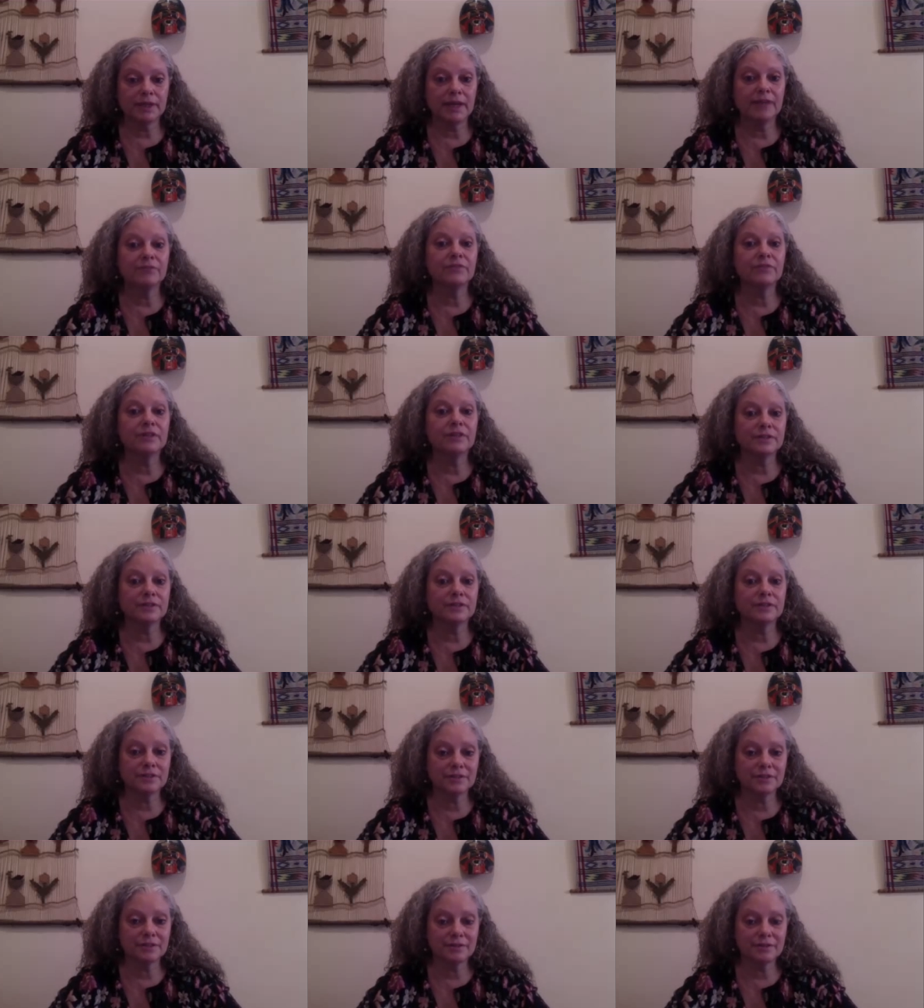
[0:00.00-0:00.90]

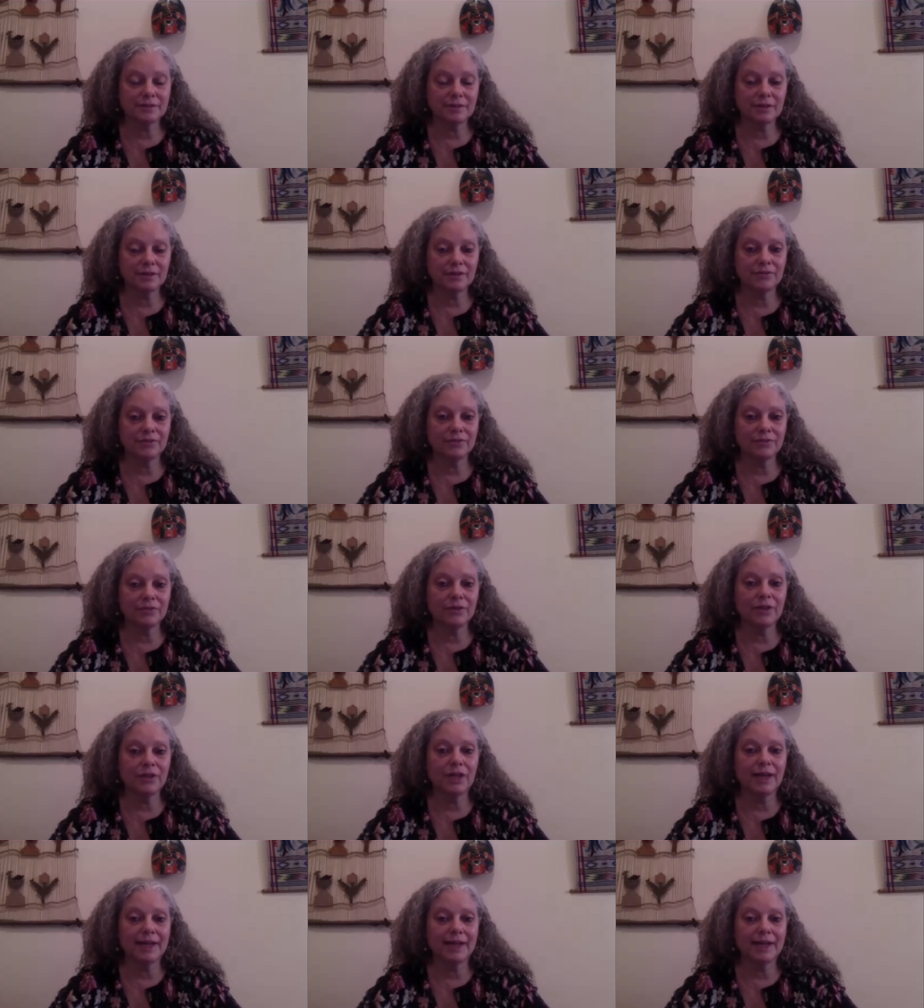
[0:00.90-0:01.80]
envious of the
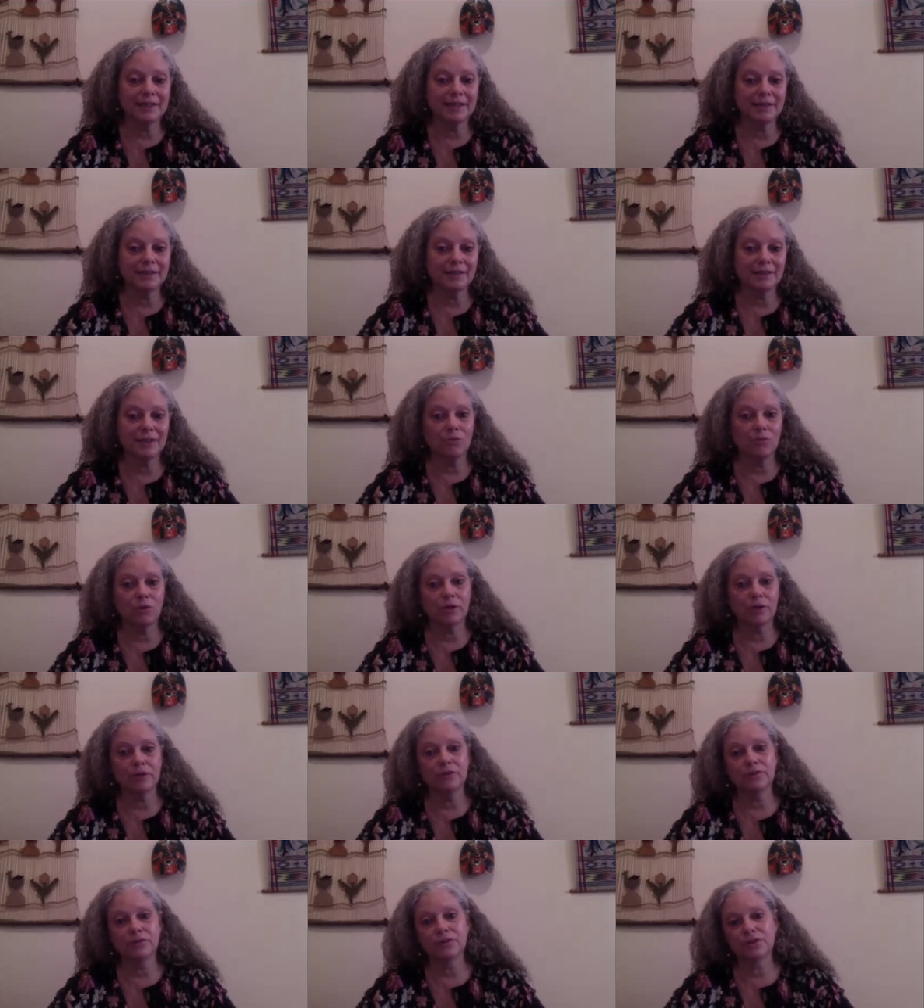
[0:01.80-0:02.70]
light that they want
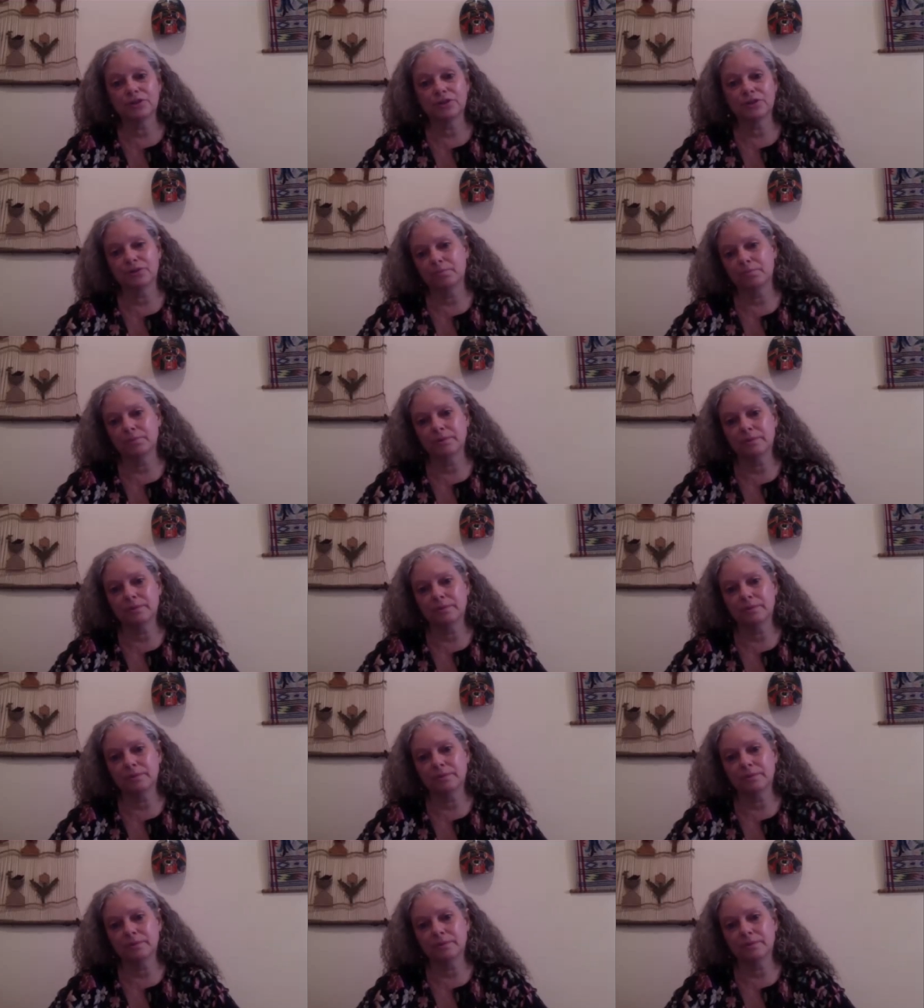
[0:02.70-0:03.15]
to usurp.